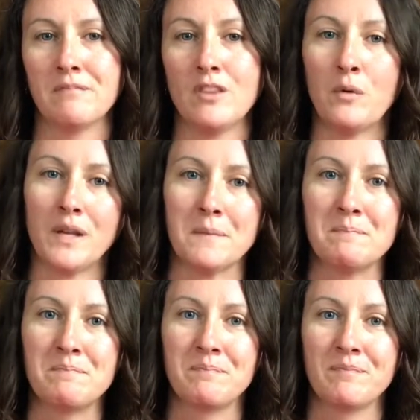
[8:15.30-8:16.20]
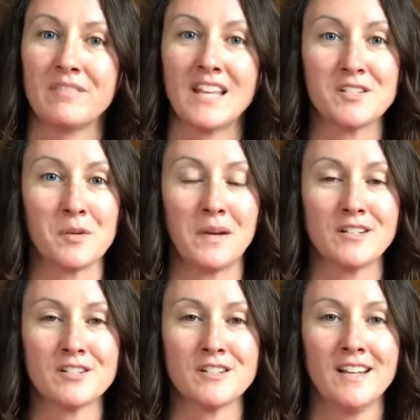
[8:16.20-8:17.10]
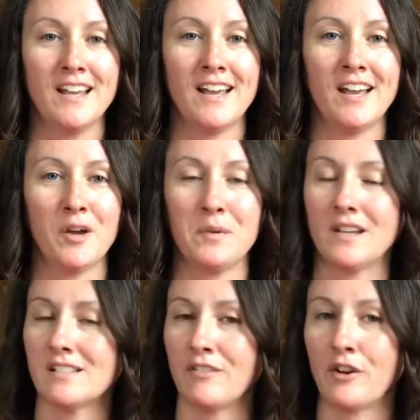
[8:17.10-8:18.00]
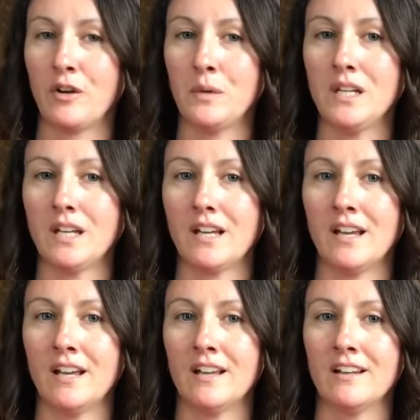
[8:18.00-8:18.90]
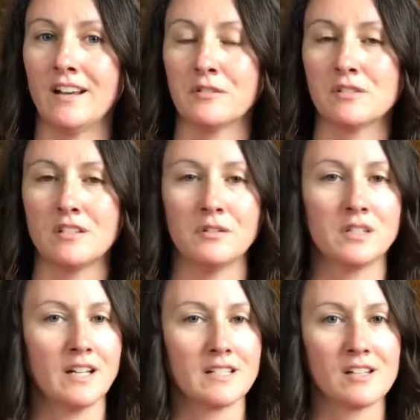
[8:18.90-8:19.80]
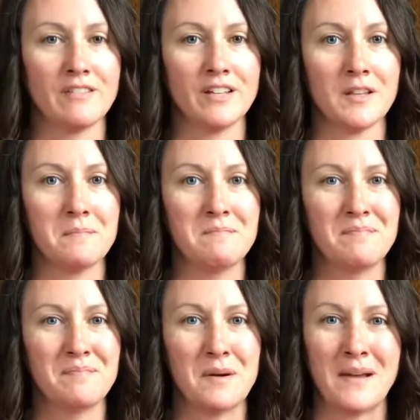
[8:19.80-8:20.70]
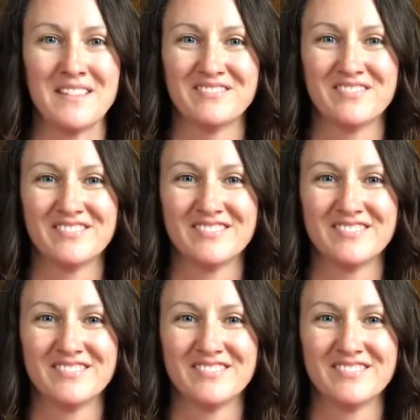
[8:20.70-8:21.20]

knowing him. Thanks so much. I hope you guys have a great week, and I'll see you at the next coffee club. Bye-bye.